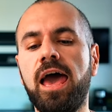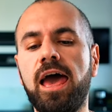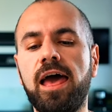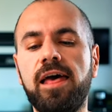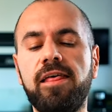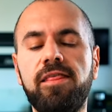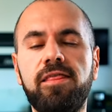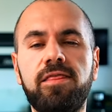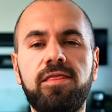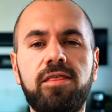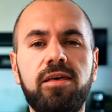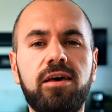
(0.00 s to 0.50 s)

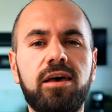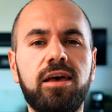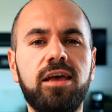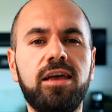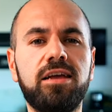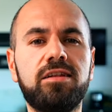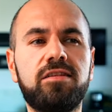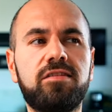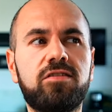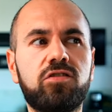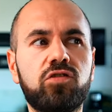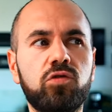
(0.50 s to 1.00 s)
and uh,
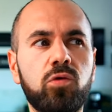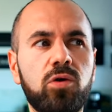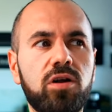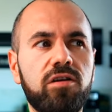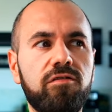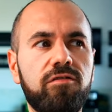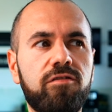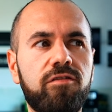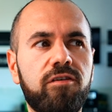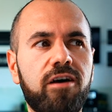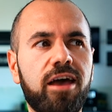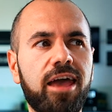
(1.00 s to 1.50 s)
it's sort
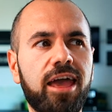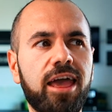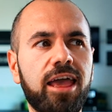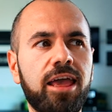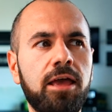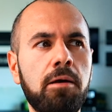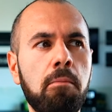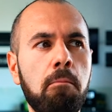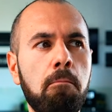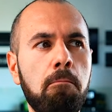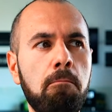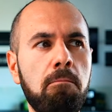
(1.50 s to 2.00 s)
of
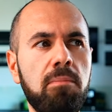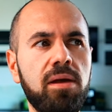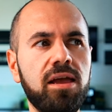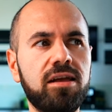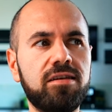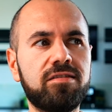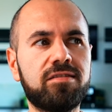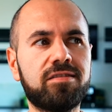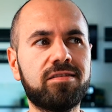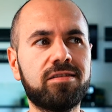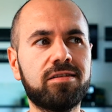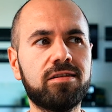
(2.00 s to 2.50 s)
a
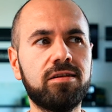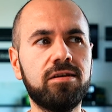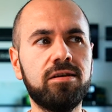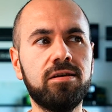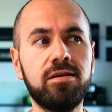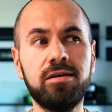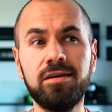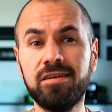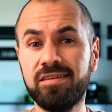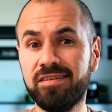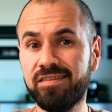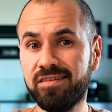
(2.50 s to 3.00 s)
mixed
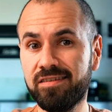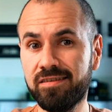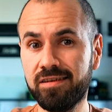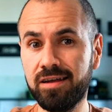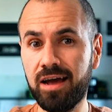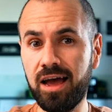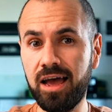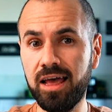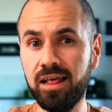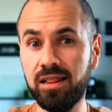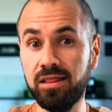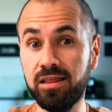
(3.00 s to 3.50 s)

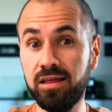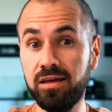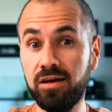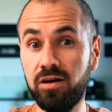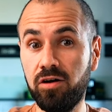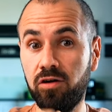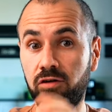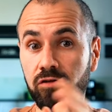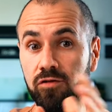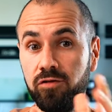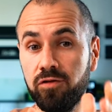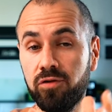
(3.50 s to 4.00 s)
style
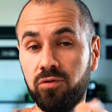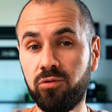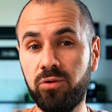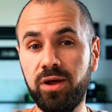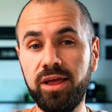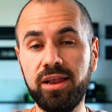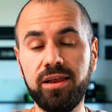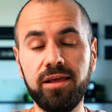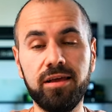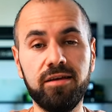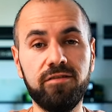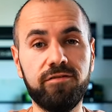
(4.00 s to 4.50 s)
of
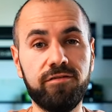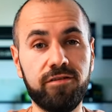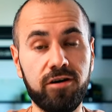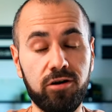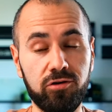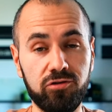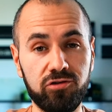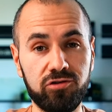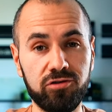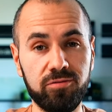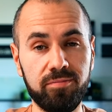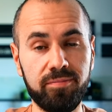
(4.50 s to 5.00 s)
creating
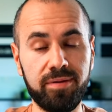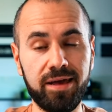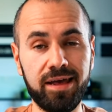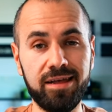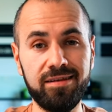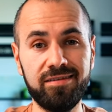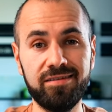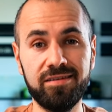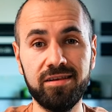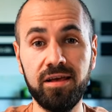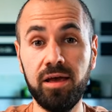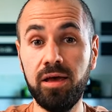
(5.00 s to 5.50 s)
fountain
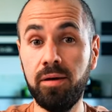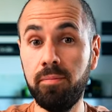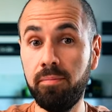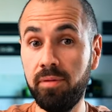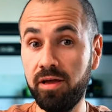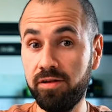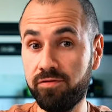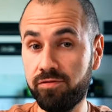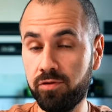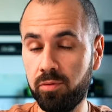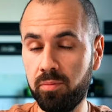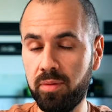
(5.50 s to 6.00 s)
pens
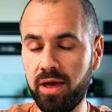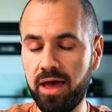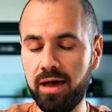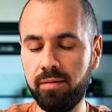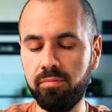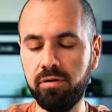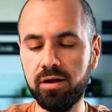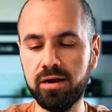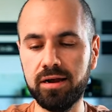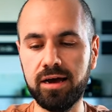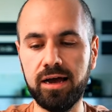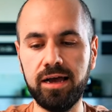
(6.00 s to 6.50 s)
made from
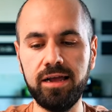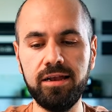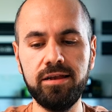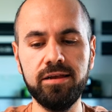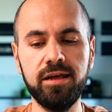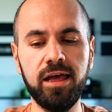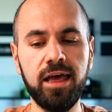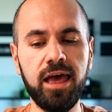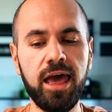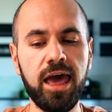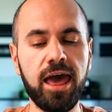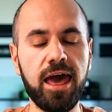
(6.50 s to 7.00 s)
ebonite
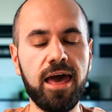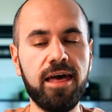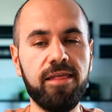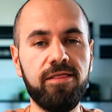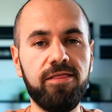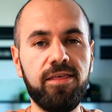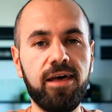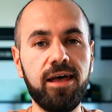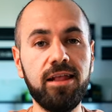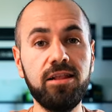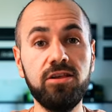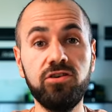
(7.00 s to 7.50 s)
and
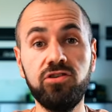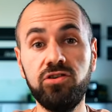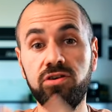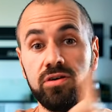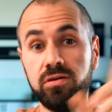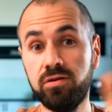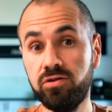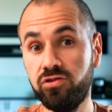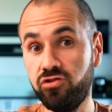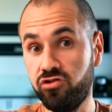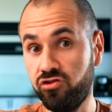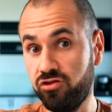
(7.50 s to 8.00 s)
then
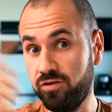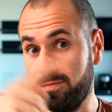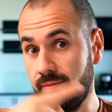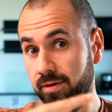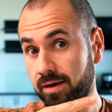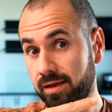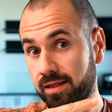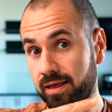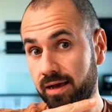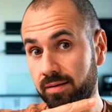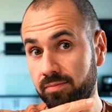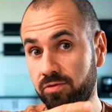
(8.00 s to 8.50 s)

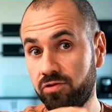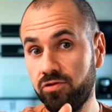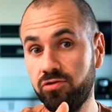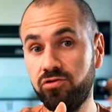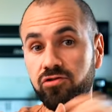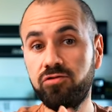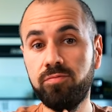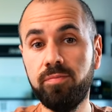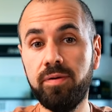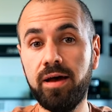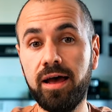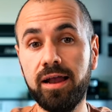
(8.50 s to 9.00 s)
shipping them to
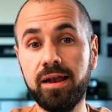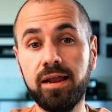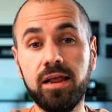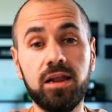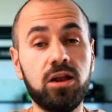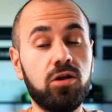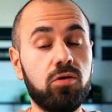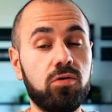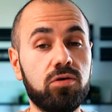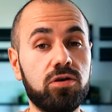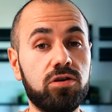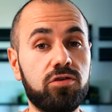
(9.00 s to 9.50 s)
Japan in
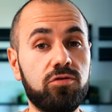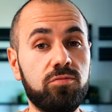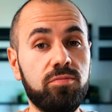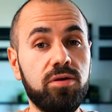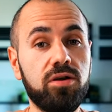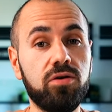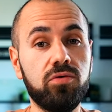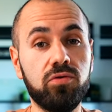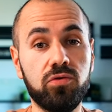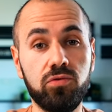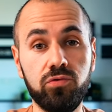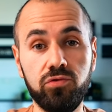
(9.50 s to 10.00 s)
order to
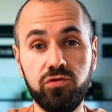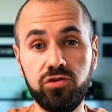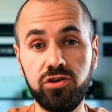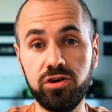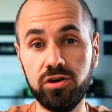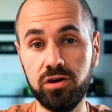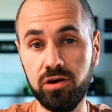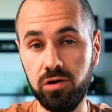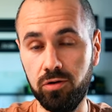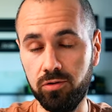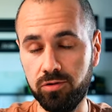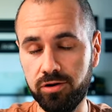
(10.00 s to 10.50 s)
be
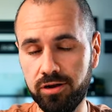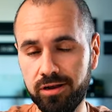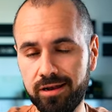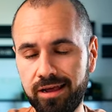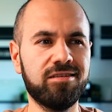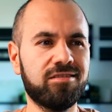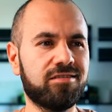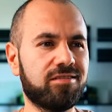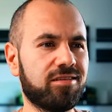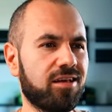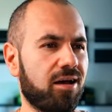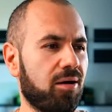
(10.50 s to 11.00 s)
urushi coated.
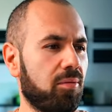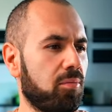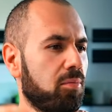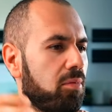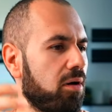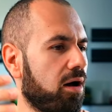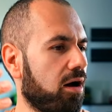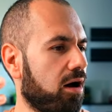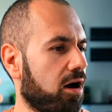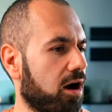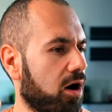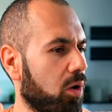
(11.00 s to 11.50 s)

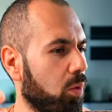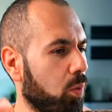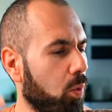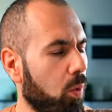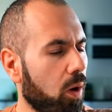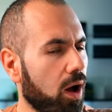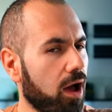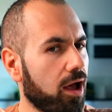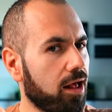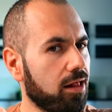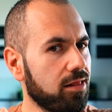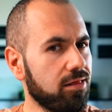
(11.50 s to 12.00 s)
Some are
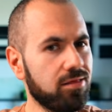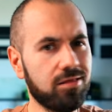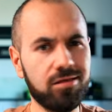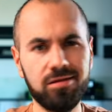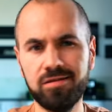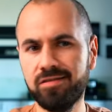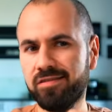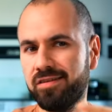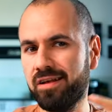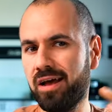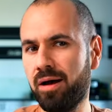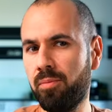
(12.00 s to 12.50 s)
wild,
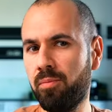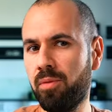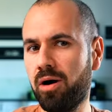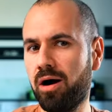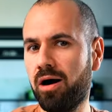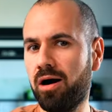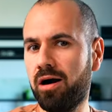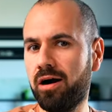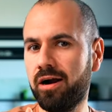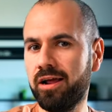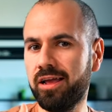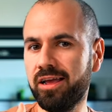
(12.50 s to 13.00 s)
some
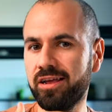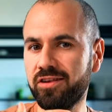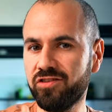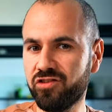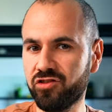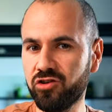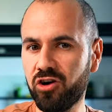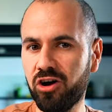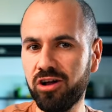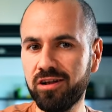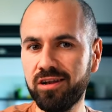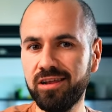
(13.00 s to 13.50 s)
are
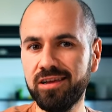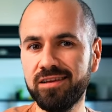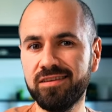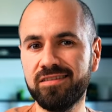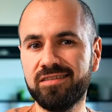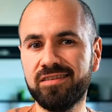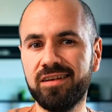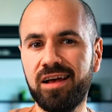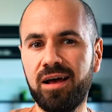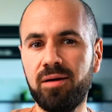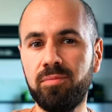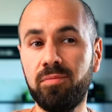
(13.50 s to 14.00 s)
exotic,
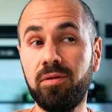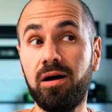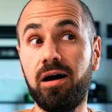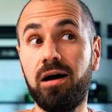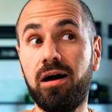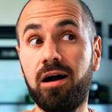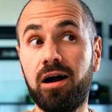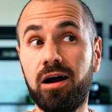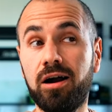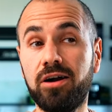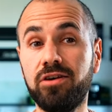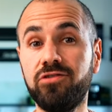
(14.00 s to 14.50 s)
some
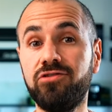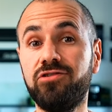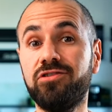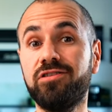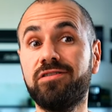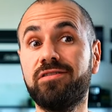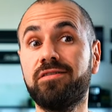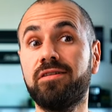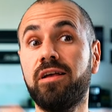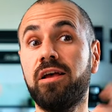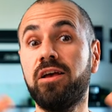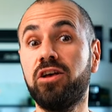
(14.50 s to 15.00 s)
are
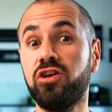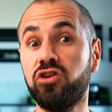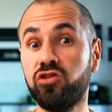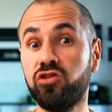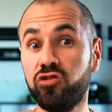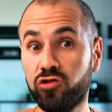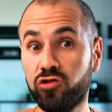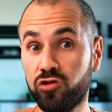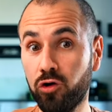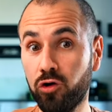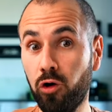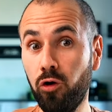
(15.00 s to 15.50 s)
just
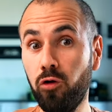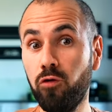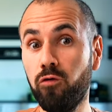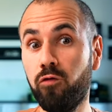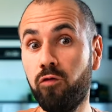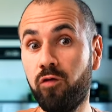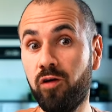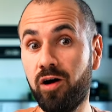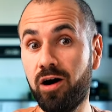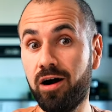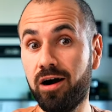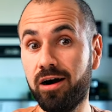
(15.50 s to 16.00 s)
so
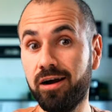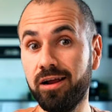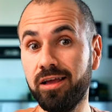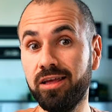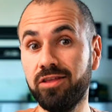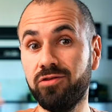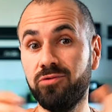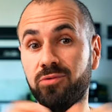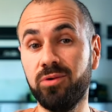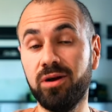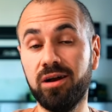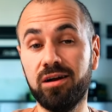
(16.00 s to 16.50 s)
far
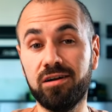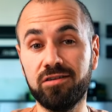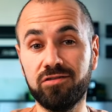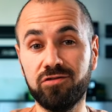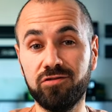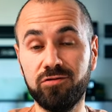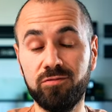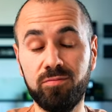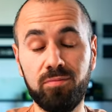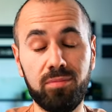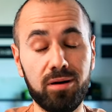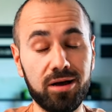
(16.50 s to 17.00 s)
in regards
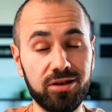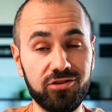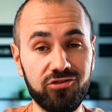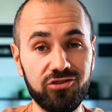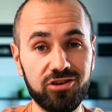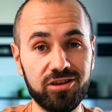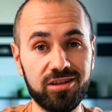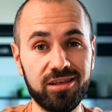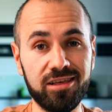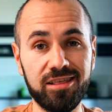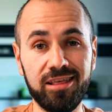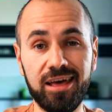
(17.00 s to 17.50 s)
of
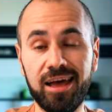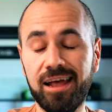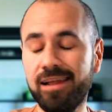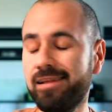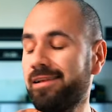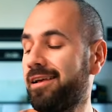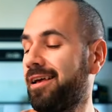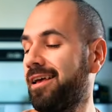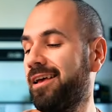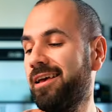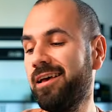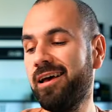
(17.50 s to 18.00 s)
budget that
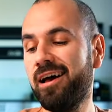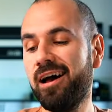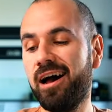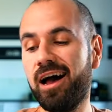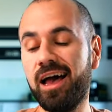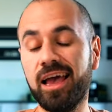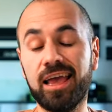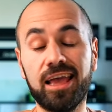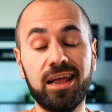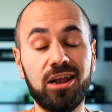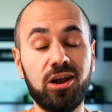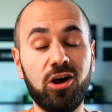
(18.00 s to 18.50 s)

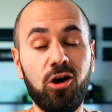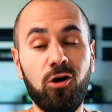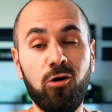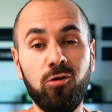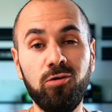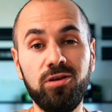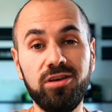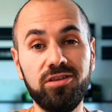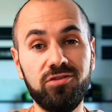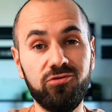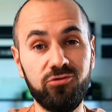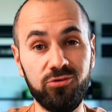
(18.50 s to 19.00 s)
I can
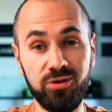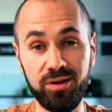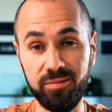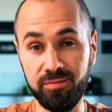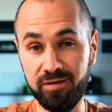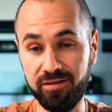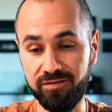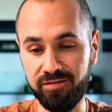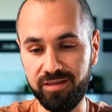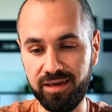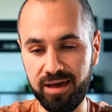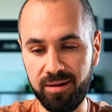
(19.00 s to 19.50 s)
only dream
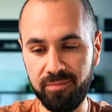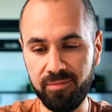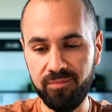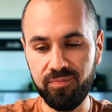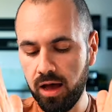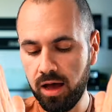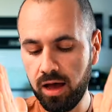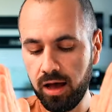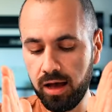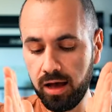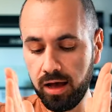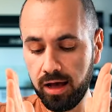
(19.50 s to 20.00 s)
of them.
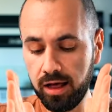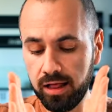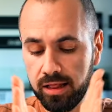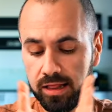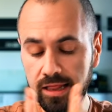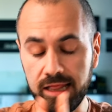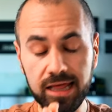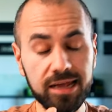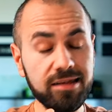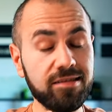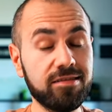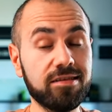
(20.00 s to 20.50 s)
Uh,
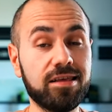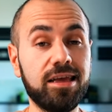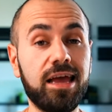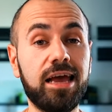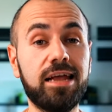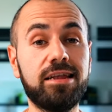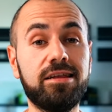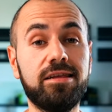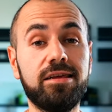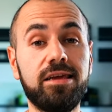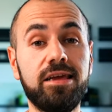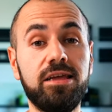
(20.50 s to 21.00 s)
let's
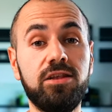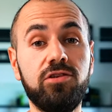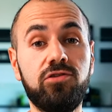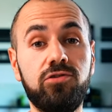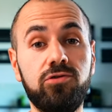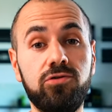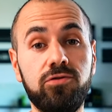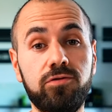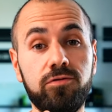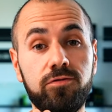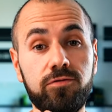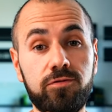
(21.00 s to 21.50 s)
get
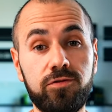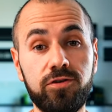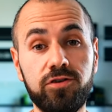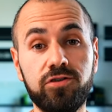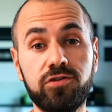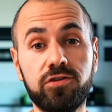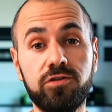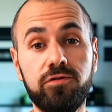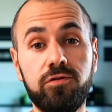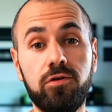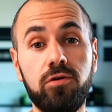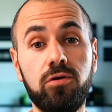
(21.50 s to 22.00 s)
into
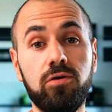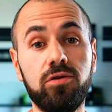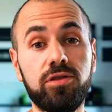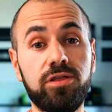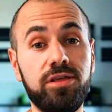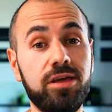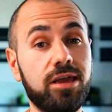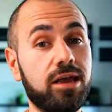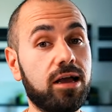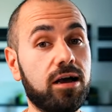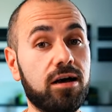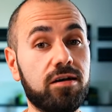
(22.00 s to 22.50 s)
first of all
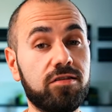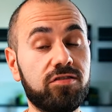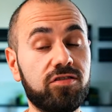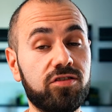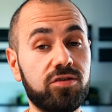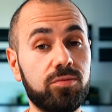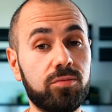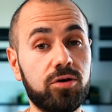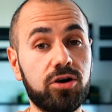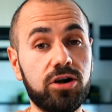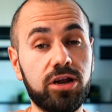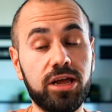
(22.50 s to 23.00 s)
the
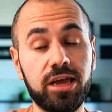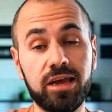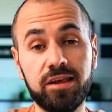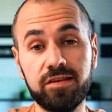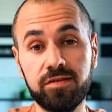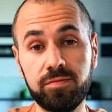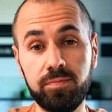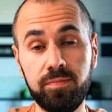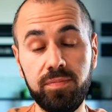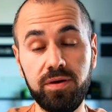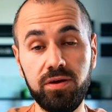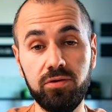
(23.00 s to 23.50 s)
customer
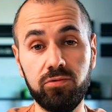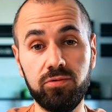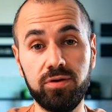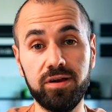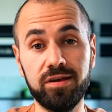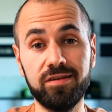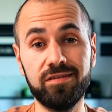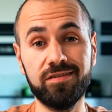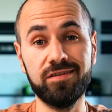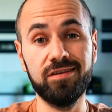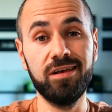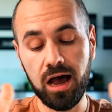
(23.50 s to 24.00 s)

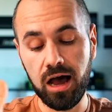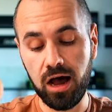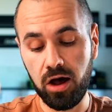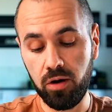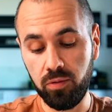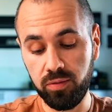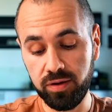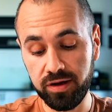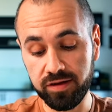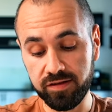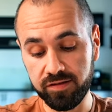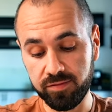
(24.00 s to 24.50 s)
experience,
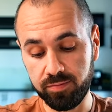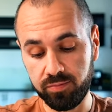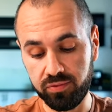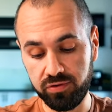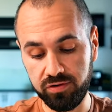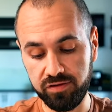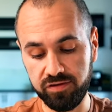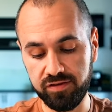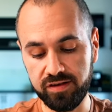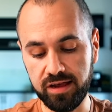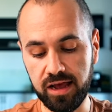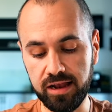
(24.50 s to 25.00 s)
how it's
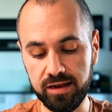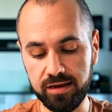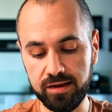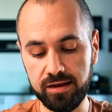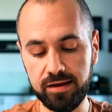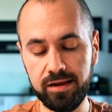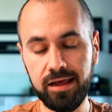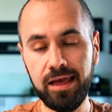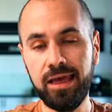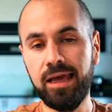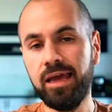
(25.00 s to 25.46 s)
presented.